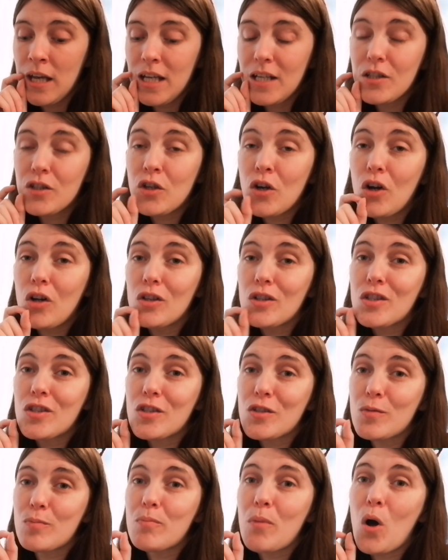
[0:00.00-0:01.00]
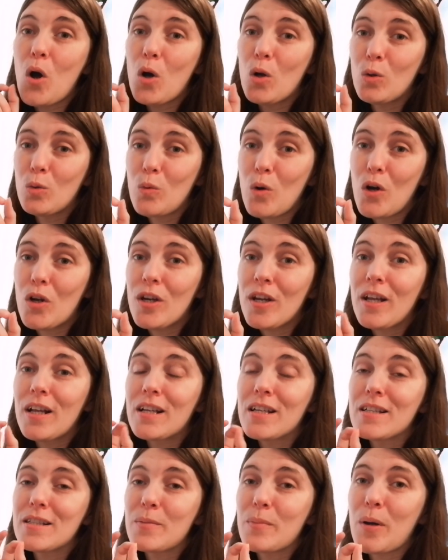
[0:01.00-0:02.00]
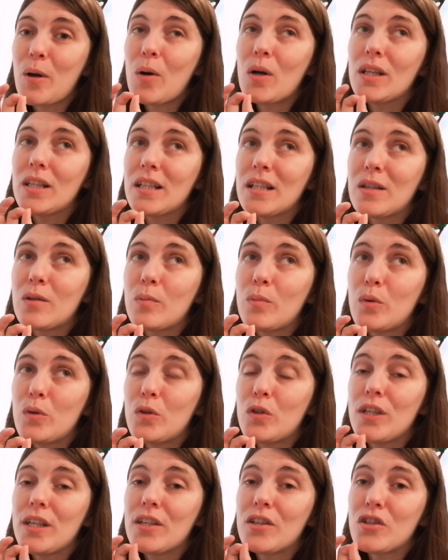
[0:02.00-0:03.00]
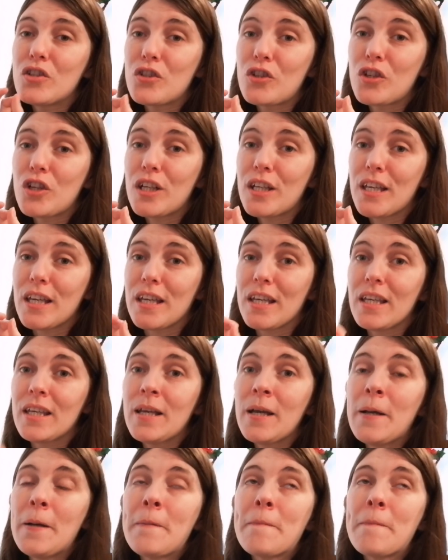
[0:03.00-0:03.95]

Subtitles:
It's called Small One, and it's about a little boy and a donkey.